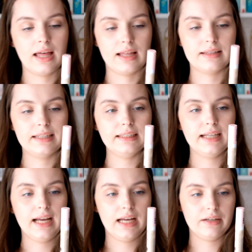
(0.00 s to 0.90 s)
Then I
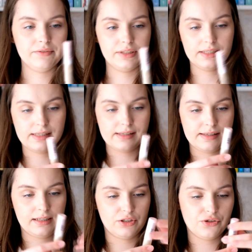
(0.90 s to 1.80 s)
have
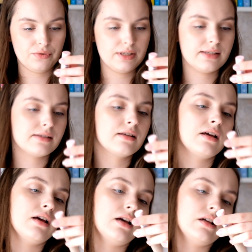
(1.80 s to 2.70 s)
this Catrice
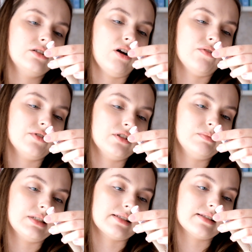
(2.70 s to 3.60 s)
Cover
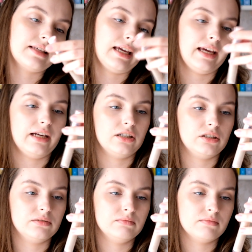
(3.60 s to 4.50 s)
Plus
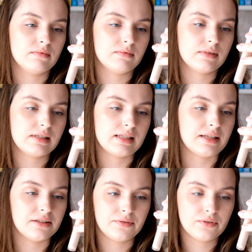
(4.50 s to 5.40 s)
Care
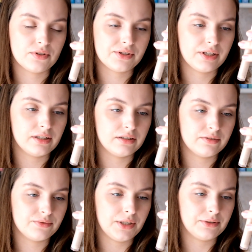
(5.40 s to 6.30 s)
Sensitive Concealer,
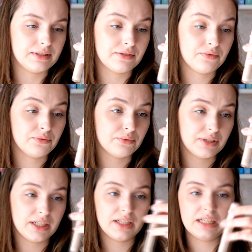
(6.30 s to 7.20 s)
fragrance
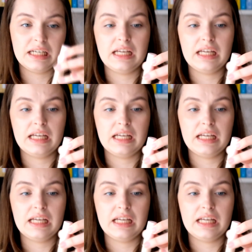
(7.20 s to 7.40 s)
free.